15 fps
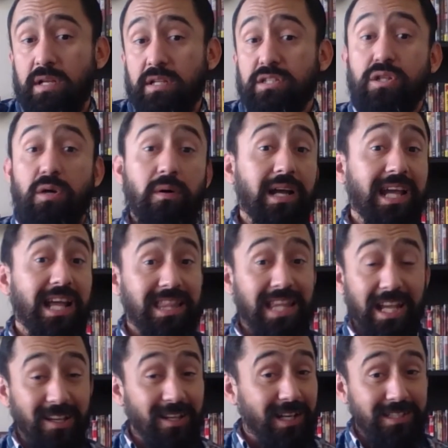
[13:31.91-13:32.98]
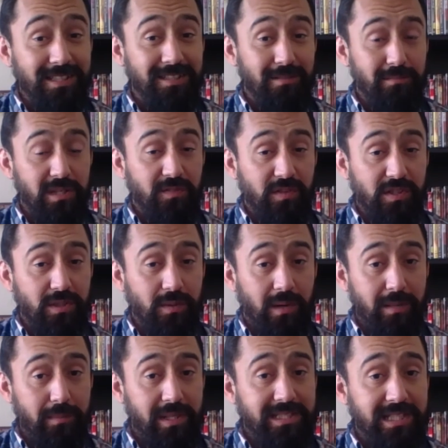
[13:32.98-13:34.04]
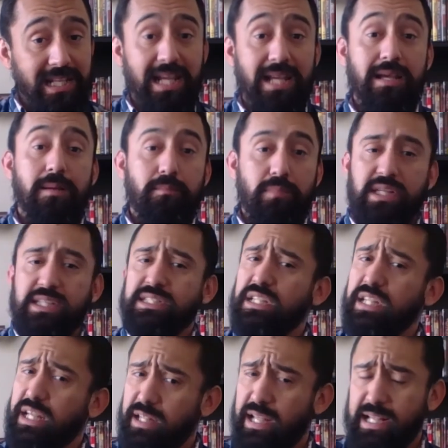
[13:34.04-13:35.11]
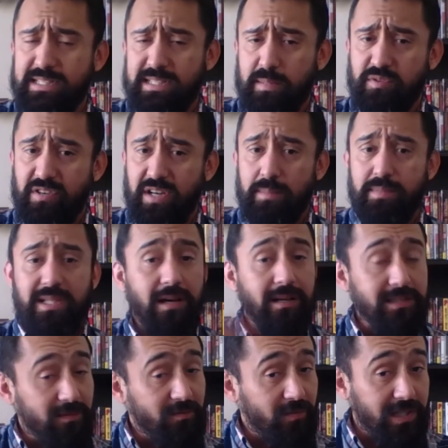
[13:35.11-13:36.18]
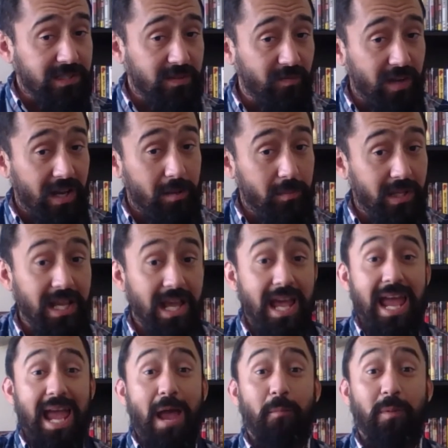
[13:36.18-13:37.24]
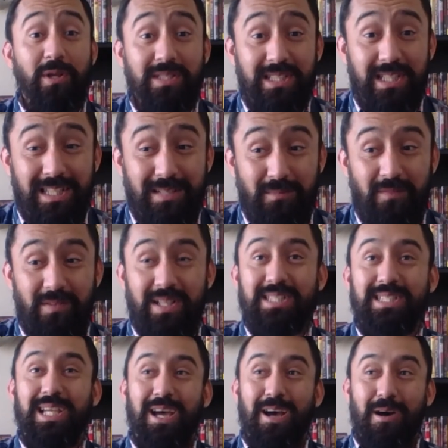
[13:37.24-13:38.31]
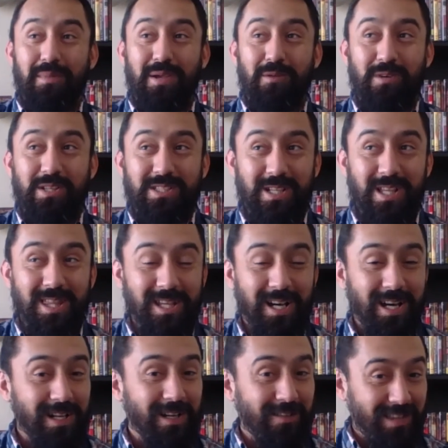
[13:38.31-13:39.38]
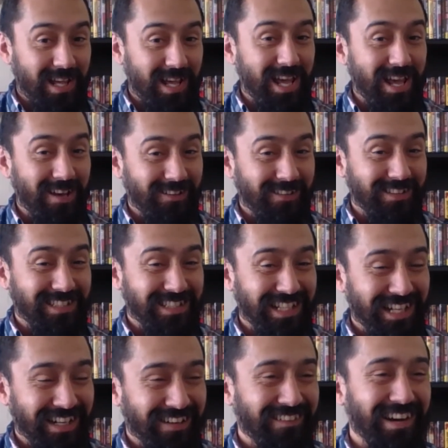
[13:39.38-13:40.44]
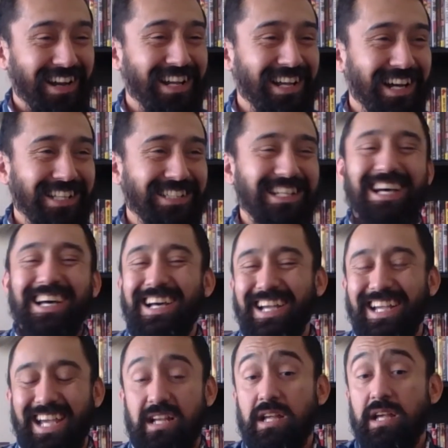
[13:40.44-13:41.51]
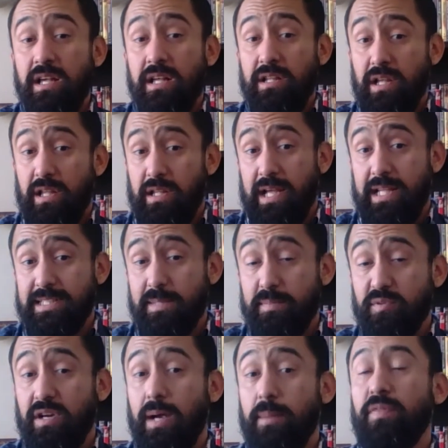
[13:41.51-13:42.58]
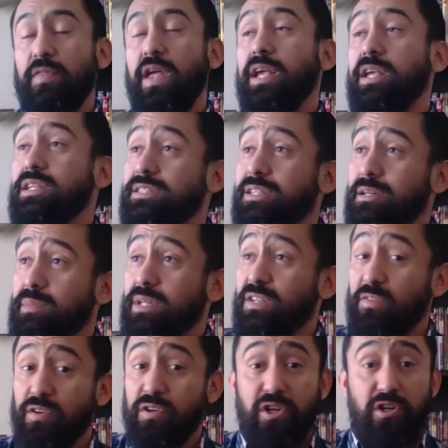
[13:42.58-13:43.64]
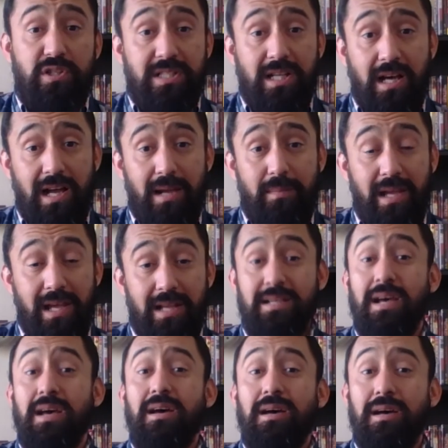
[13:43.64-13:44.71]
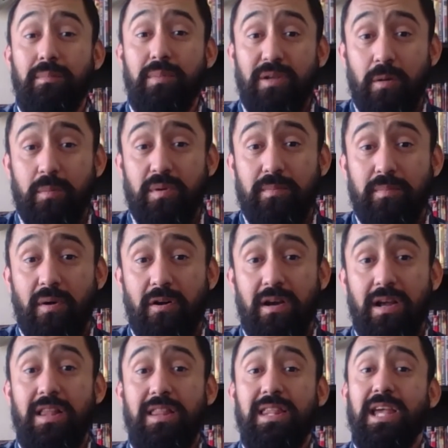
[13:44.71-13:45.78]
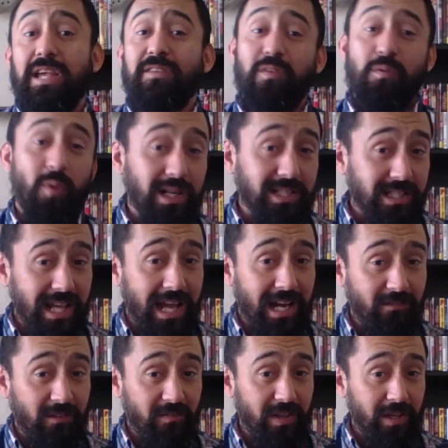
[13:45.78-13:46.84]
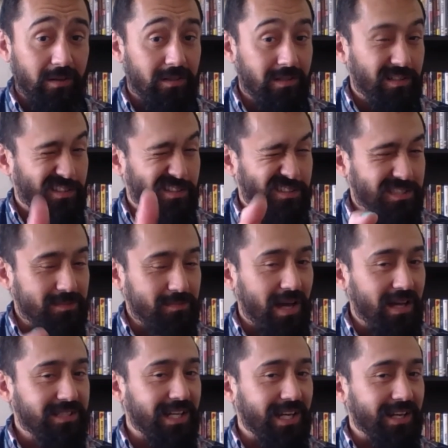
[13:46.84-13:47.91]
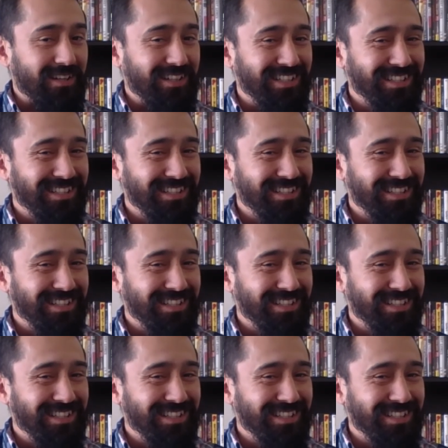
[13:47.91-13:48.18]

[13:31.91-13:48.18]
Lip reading: So again, thank you guys so much for joining me today. Please click like and subscribe. Tell some friends and family, and when you see the movie, tell me what you thought of the hell scene. All right, guys. Again, click like and subscribe. Thank you so much for your time, and I'm Gilbert Ybarra. Thank you for watching the Attic Review. Smile, Tiger.